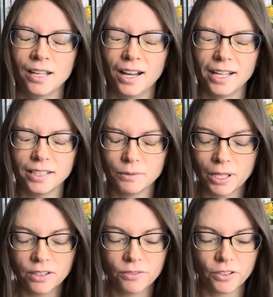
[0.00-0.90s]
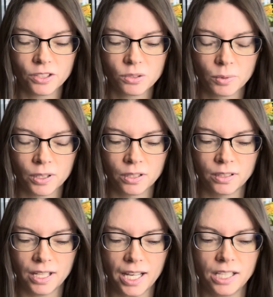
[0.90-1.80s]
I read the first
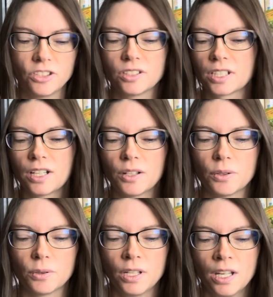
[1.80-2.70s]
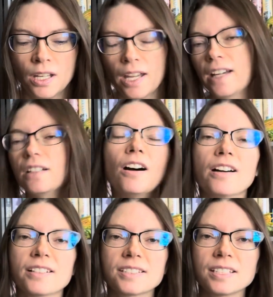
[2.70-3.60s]
one ages ago, and
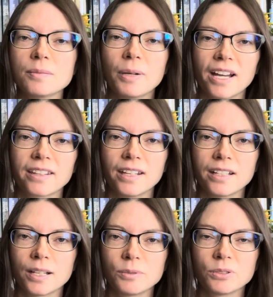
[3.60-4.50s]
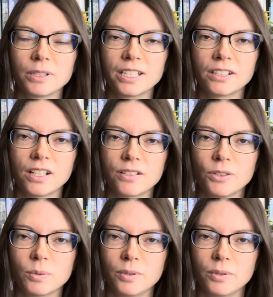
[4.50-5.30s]
honestly, back then I was reading a lot of urban